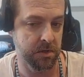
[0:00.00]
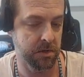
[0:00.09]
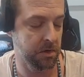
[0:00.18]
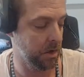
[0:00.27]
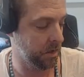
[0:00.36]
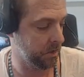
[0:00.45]

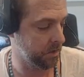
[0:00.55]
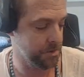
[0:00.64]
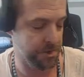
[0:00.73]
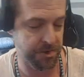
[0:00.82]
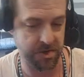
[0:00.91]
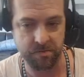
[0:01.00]
Alright, there's a
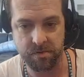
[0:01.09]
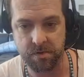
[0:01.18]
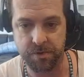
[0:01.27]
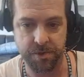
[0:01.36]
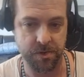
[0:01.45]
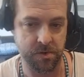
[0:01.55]

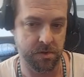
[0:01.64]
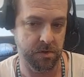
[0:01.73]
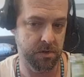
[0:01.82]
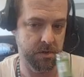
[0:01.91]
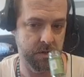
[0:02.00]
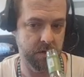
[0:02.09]
difference.
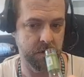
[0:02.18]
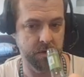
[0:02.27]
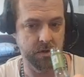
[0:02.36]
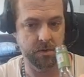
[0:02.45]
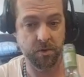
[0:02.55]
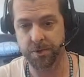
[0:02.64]

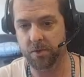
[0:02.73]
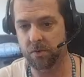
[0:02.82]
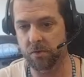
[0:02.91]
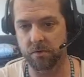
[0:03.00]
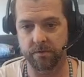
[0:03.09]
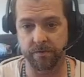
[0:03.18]
One's
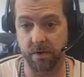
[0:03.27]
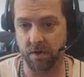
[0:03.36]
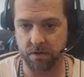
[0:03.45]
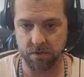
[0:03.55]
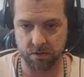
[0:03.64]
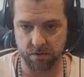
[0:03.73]
cool and fun.
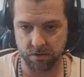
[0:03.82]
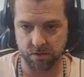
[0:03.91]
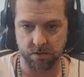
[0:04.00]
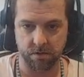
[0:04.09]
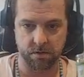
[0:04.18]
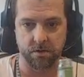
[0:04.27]

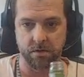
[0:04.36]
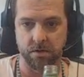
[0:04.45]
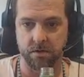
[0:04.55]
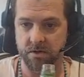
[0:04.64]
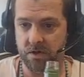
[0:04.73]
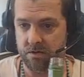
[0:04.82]

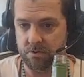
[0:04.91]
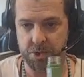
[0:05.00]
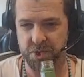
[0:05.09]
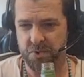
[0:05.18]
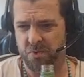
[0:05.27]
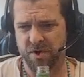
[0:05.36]
The other is
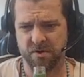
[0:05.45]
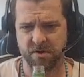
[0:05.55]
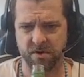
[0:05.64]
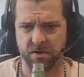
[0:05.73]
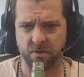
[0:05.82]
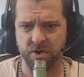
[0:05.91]
just weird,
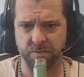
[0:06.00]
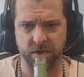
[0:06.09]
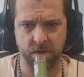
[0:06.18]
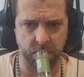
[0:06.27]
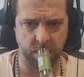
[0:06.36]
creepy.